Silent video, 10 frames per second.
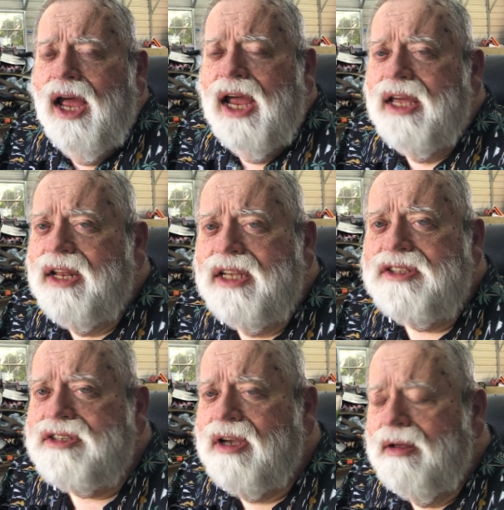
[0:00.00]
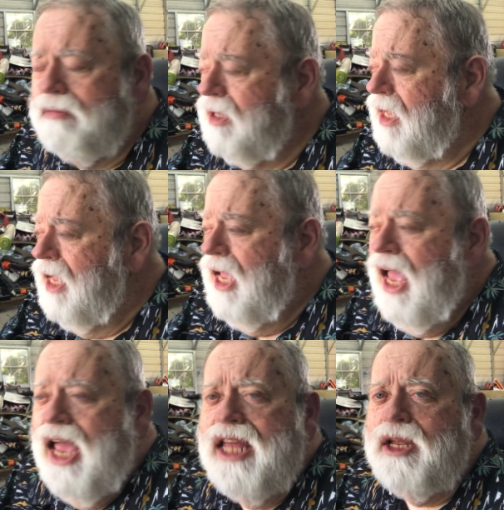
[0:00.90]
And that's it
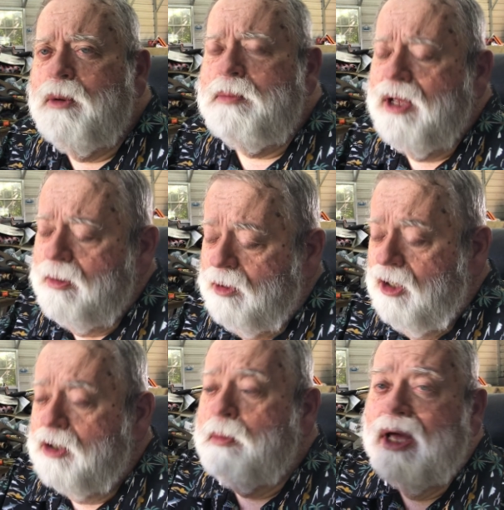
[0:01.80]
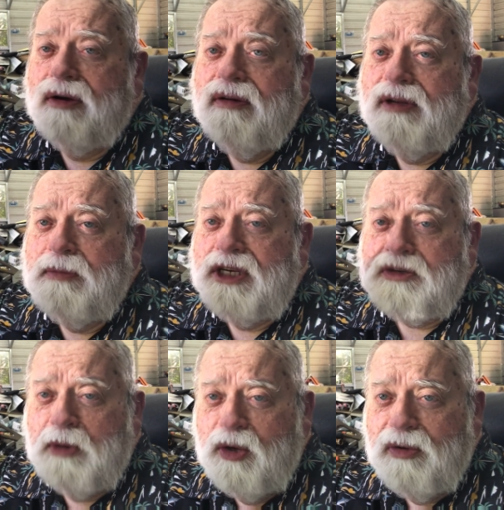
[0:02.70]
would look better. It'd be
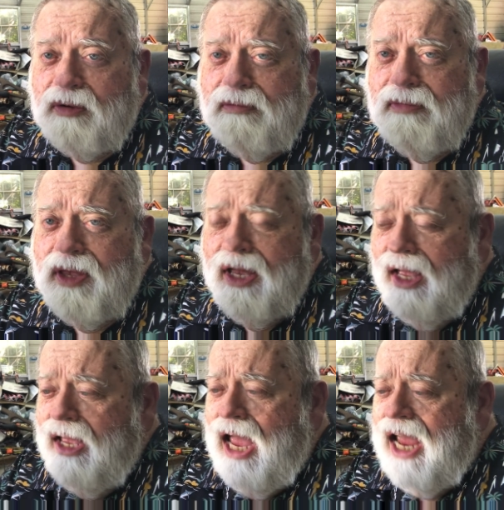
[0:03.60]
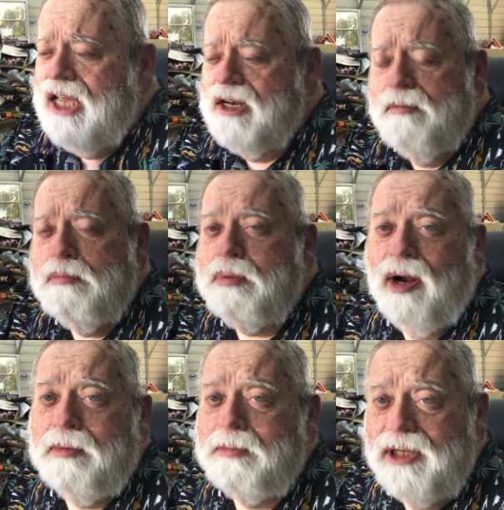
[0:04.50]
smoother and
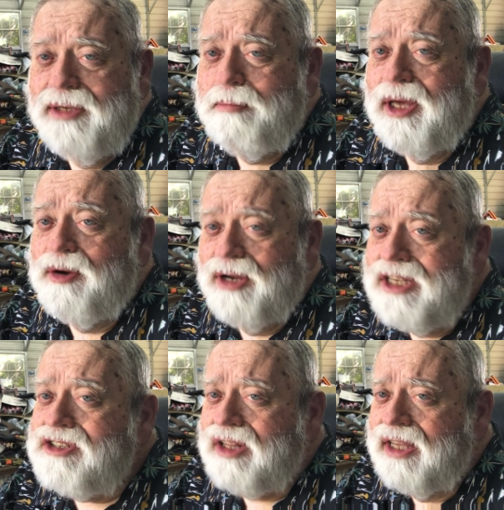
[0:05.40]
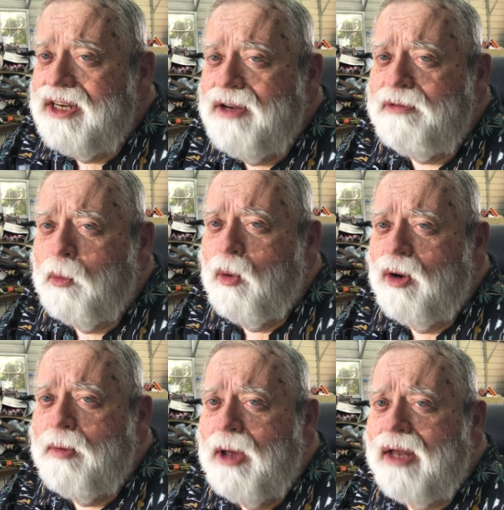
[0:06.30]
probably better insulated if you're
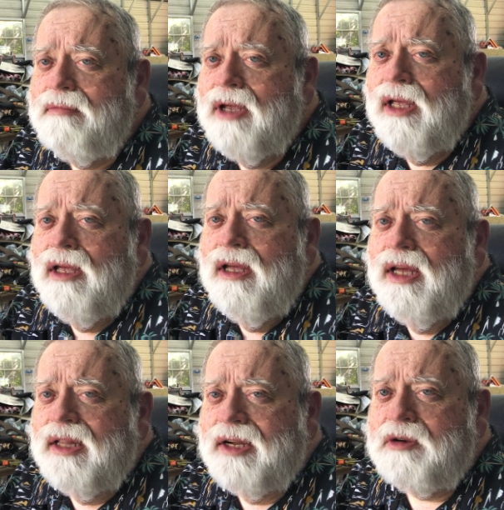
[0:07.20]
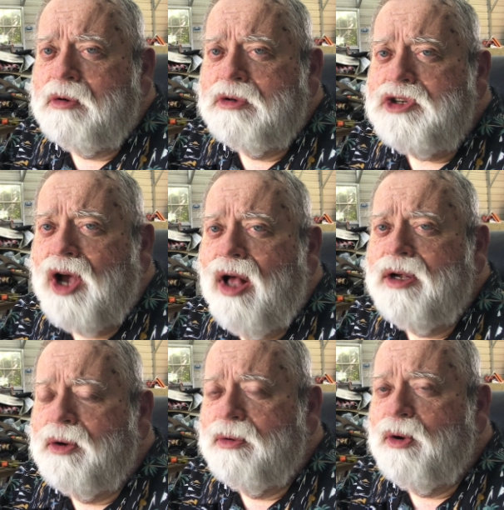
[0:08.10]
worried about electrical
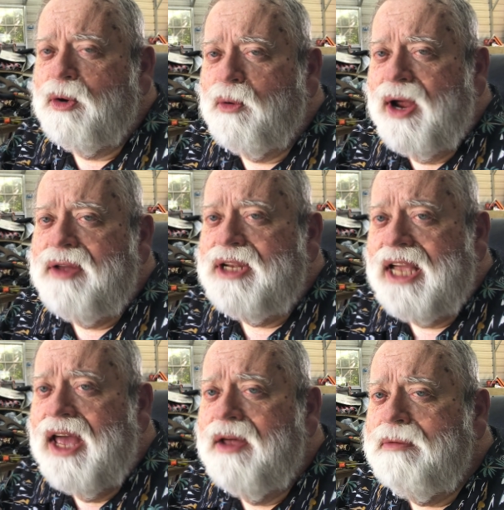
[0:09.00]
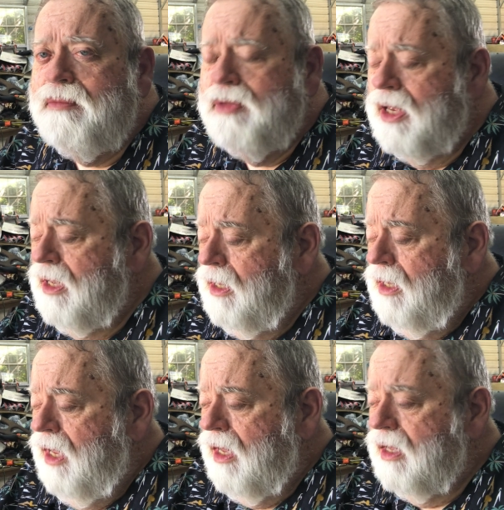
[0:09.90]
shock or grounding out
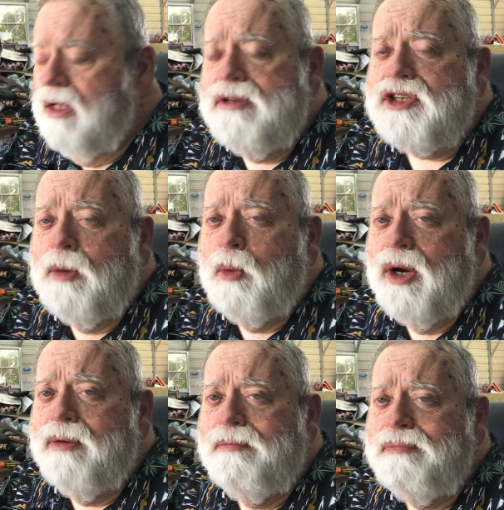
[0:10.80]
somewhere.